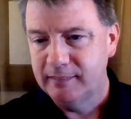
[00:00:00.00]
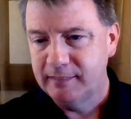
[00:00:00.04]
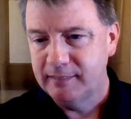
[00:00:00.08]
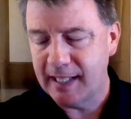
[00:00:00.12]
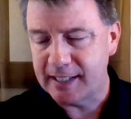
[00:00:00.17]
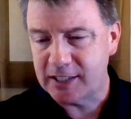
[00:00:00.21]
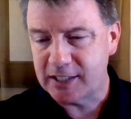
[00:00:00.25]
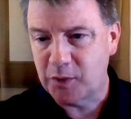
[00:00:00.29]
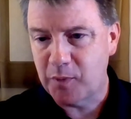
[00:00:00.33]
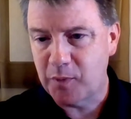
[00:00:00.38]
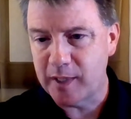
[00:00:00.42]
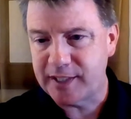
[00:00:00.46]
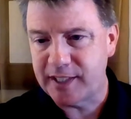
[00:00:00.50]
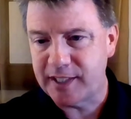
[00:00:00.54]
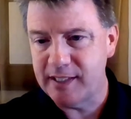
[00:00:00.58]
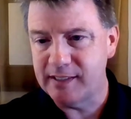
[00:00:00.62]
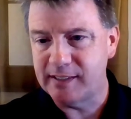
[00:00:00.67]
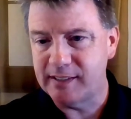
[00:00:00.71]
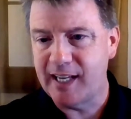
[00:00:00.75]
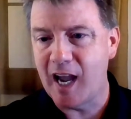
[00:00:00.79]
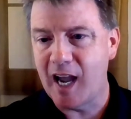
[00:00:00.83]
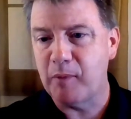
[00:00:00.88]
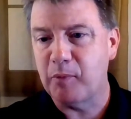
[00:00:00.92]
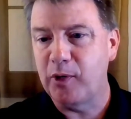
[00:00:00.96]
Next question is
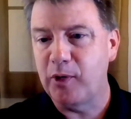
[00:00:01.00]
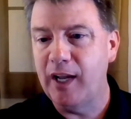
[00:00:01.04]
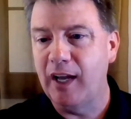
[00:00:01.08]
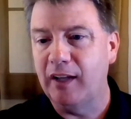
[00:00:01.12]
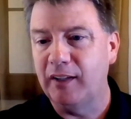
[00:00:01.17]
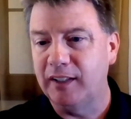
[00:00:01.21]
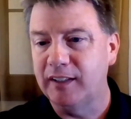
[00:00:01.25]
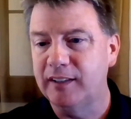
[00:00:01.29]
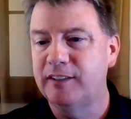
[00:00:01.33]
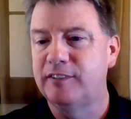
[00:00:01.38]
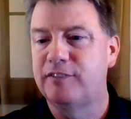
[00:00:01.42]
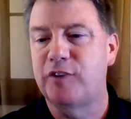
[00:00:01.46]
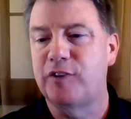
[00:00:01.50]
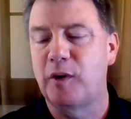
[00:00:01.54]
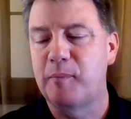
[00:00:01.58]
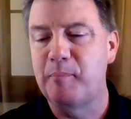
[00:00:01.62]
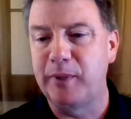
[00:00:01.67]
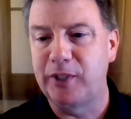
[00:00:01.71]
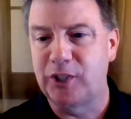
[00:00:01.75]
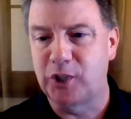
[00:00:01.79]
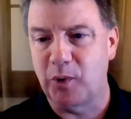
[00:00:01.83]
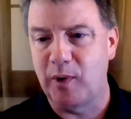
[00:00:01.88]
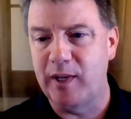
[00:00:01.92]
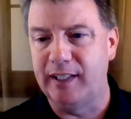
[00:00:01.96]
Gabriela
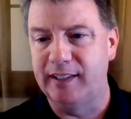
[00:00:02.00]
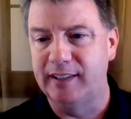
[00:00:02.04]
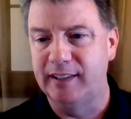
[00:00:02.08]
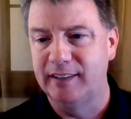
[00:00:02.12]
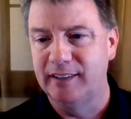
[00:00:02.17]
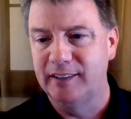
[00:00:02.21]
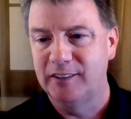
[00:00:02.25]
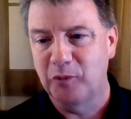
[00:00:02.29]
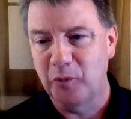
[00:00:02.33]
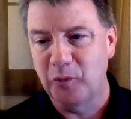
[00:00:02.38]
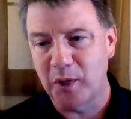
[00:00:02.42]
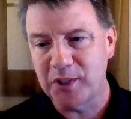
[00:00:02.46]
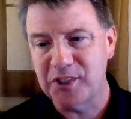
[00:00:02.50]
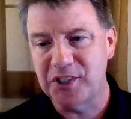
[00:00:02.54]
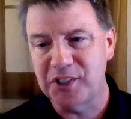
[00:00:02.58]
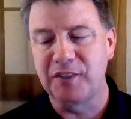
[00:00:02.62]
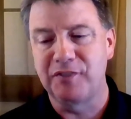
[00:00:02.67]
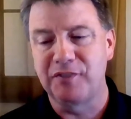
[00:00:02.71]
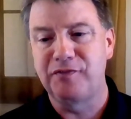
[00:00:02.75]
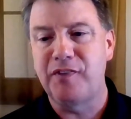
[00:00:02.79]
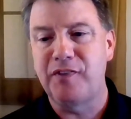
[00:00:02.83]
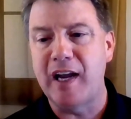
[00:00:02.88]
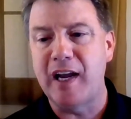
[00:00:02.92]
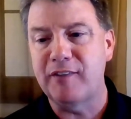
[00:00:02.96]
from Madrid.
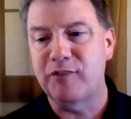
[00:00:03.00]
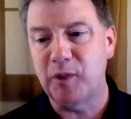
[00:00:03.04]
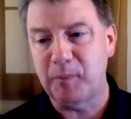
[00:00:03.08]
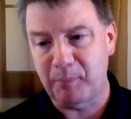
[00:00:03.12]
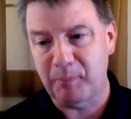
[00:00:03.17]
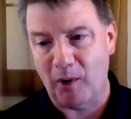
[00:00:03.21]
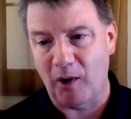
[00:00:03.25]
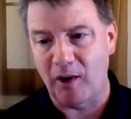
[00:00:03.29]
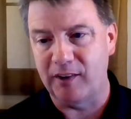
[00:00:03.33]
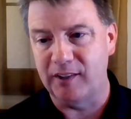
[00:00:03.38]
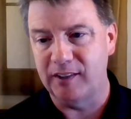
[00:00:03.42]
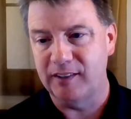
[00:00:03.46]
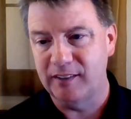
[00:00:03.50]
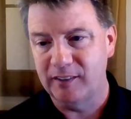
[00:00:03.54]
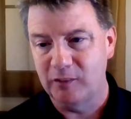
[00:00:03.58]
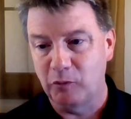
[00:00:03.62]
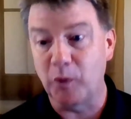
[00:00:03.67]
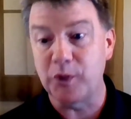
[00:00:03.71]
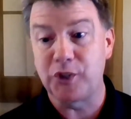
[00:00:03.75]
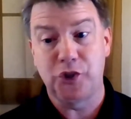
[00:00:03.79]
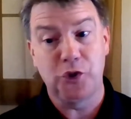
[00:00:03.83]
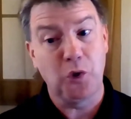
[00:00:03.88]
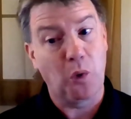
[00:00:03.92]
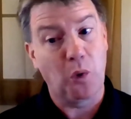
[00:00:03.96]
What's
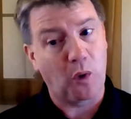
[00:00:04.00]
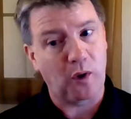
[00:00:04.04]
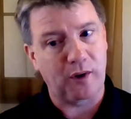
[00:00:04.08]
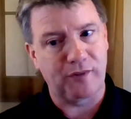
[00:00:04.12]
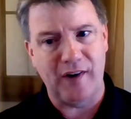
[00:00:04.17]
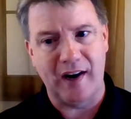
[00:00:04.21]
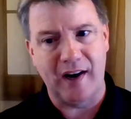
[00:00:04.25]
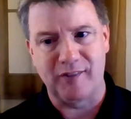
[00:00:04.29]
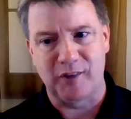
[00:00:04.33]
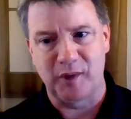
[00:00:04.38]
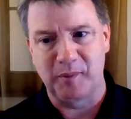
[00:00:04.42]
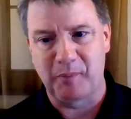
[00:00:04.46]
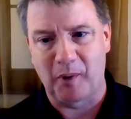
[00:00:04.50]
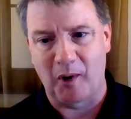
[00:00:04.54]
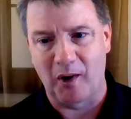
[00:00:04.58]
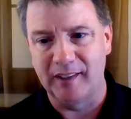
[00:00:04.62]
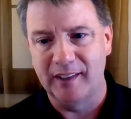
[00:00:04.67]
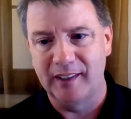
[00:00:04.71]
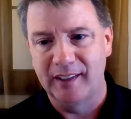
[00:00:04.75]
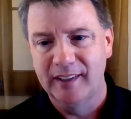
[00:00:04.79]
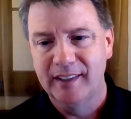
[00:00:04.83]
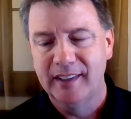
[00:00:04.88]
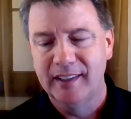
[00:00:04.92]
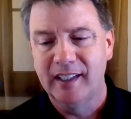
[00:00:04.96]
your favorite
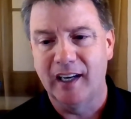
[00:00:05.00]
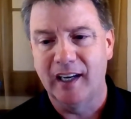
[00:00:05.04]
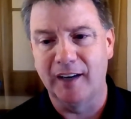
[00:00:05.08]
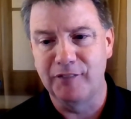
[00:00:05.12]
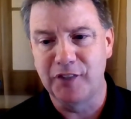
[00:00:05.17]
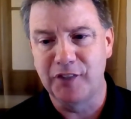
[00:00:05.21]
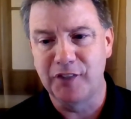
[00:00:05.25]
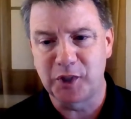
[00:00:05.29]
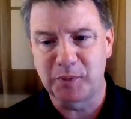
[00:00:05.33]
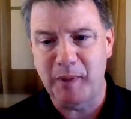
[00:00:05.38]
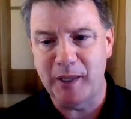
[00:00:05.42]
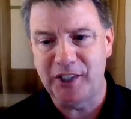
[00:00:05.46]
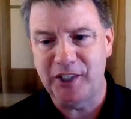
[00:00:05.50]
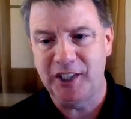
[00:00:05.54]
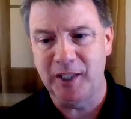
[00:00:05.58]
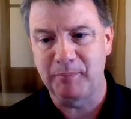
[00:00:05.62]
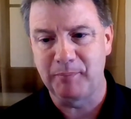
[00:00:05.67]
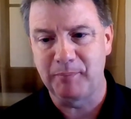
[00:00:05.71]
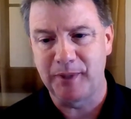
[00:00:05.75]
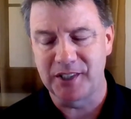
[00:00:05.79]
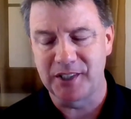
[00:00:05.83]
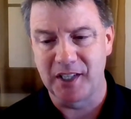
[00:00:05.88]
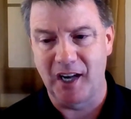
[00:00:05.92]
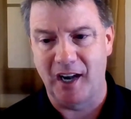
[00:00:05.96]
part of the
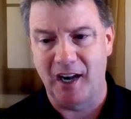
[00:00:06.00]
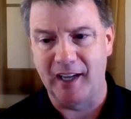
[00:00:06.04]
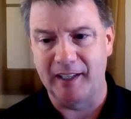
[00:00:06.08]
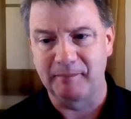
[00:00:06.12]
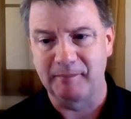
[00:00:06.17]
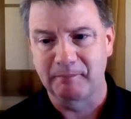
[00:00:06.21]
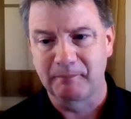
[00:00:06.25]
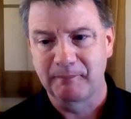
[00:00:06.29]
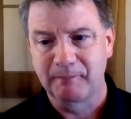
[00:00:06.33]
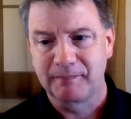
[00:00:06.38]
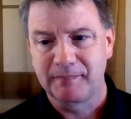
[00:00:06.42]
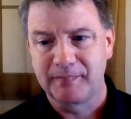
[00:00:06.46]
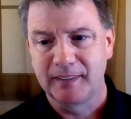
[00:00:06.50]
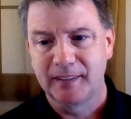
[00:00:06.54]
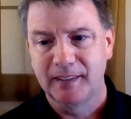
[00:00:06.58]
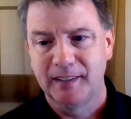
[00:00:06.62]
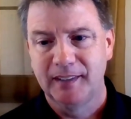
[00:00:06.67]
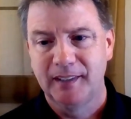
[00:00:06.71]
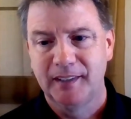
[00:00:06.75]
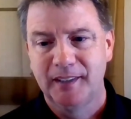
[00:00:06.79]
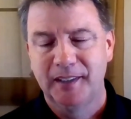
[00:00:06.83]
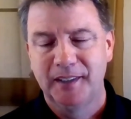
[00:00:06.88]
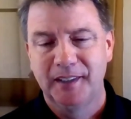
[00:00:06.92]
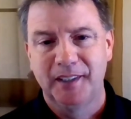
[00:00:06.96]
spaceship design?
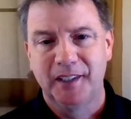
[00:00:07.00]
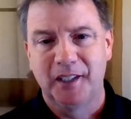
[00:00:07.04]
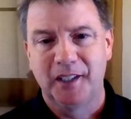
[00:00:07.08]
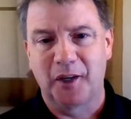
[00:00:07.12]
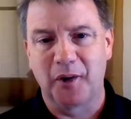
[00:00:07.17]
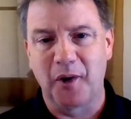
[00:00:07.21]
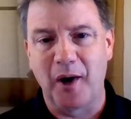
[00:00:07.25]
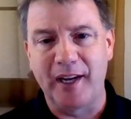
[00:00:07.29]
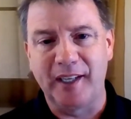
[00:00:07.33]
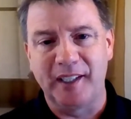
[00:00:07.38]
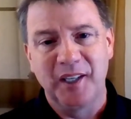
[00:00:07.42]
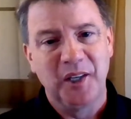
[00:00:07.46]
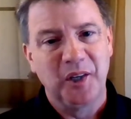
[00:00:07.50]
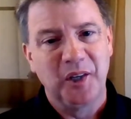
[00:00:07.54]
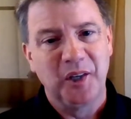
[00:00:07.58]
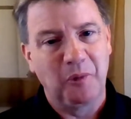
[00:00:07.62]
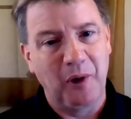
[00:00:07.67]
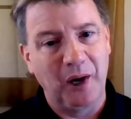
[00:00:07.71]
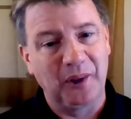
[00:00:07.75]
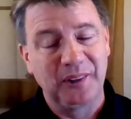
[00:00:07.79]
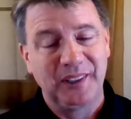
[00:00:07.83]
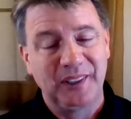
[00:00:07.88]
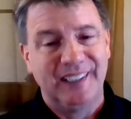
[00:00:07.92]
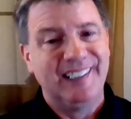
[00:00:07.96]
All right,
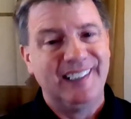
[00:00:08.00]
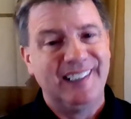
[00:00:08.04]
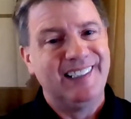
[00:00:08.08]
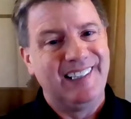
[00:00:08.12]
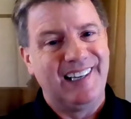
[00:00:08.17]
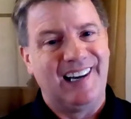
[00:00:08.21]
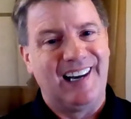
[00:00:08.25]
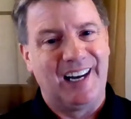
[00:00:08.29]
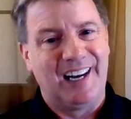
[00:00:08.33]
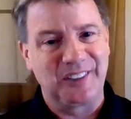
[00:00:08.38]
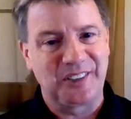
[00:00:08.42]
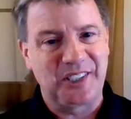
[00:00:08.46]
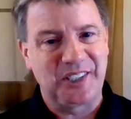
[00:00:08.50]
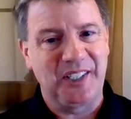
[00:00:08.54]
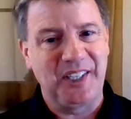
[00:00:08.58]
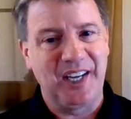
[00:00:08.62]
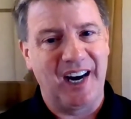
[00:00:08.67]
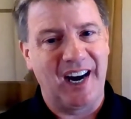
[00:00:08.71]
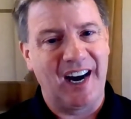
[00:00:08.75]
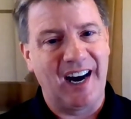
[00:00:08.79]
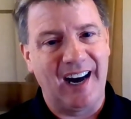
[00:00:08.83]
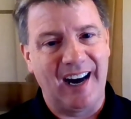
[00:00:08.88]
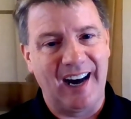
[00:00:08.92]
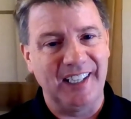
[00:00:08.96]
well, I'll
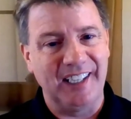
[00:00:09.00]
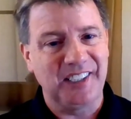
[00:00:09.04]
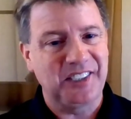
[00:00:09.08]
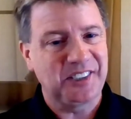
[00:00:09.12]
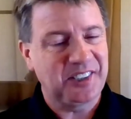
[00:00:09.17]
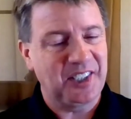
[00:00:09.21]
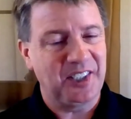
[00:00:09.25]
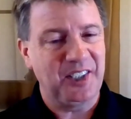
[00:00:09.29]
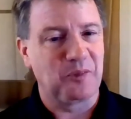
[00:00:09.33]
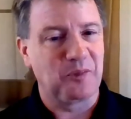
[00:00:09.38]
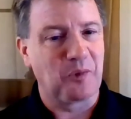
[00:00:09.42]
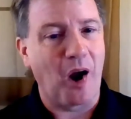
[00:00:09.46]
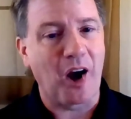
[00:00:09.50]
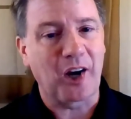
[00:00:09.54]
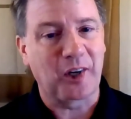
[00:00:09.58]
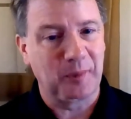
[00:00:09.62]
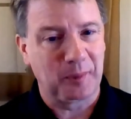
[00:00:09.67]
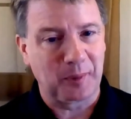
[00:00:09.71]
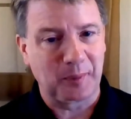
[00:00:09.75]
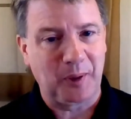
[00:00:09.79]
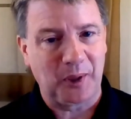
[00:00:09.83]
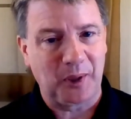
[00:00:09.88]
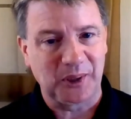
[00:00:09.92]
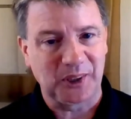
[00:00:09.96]
tell you, I studied
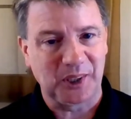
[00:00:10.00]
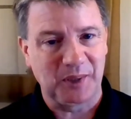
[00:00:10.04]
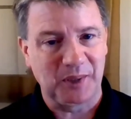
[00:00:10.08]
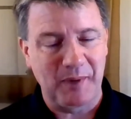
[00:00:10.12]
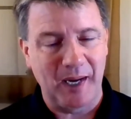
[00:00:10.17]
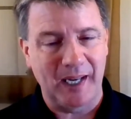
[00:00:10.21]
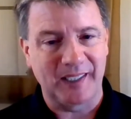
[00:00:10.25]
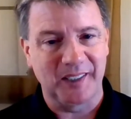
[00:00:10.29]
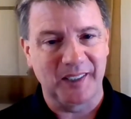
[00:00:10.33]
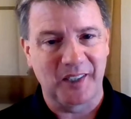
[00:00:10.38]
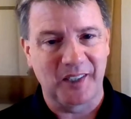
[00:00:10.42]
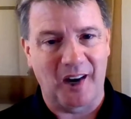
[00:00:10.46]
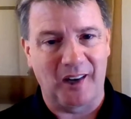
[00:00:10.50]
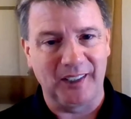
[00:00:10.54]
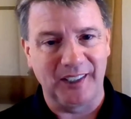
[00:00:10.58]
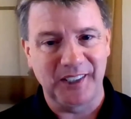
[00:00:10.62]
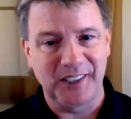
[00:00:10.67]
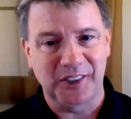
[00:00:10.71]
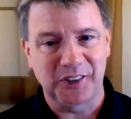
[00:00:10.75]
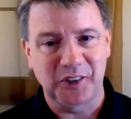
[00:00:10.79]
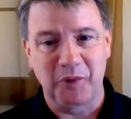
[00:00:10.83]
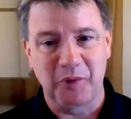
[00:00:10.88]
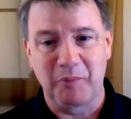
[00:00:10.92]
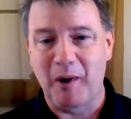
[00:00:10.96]
rocket propulsion back in
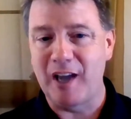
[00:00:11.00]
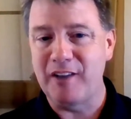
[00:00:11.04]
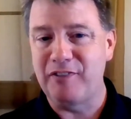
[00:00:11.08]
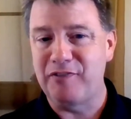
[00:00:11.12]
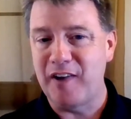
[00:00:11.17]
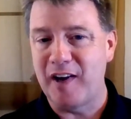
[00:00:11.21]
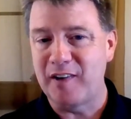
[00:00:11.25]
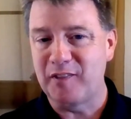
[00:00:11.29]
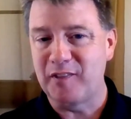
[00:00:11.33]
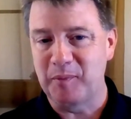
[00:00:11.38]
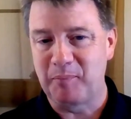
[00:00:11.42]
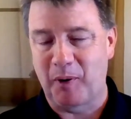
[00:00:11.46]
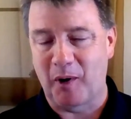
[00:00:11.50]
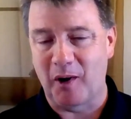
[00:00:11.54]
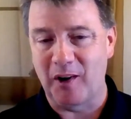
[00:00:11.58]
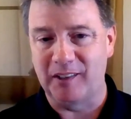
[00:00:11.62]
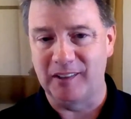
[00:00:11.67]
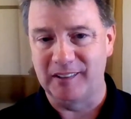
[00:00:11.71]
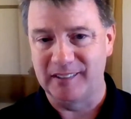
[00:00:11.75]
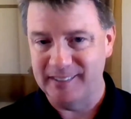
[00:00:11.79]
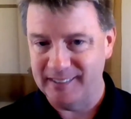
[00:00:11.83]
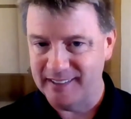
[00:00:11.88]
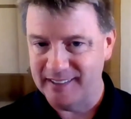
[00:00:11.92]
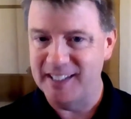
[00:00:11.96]
college, so my favorite
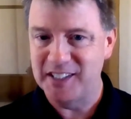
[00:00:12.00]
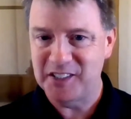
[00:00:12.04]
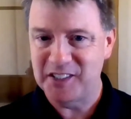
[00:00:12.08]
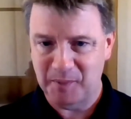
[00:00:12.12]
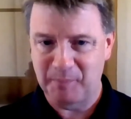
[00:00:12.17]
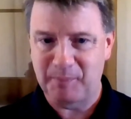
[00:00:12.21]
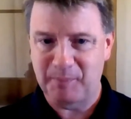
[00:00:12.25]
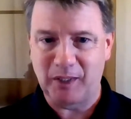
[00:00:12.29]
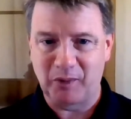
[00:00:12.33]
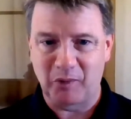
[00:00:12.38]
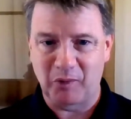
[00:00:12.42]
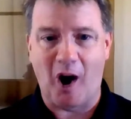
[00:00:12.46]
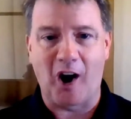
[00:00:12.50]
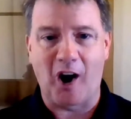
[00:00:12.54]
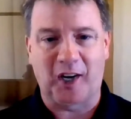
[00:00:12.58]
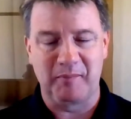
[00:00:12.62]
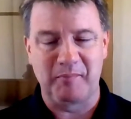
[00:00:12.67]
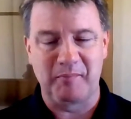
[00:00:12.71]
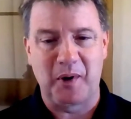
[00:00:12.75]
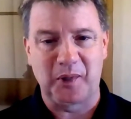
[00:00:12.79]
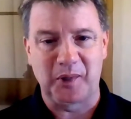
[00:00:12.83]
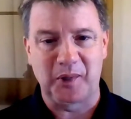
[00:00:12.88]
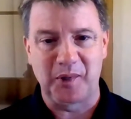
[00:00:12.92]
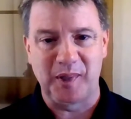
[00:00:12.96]
part is the big
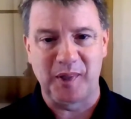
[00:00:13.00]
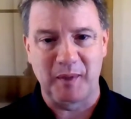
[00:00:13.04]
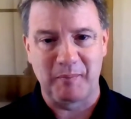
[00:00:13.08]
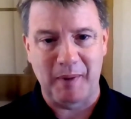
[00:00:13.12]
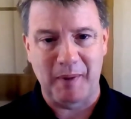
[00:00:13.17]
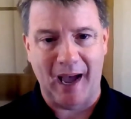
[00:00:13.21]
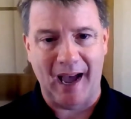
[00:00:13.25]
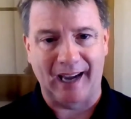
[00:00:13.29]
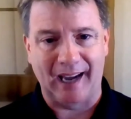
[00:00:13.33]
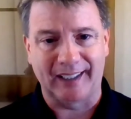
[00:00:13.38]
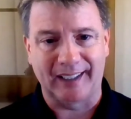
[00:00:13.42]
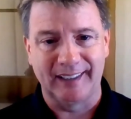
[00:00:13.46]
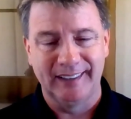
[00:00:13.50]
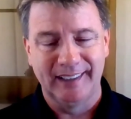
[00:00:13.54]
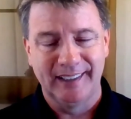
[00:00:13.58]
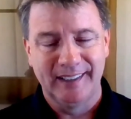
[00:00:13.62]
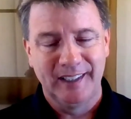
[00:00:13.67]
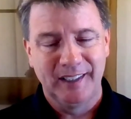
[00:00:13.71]
rocket motor in the back.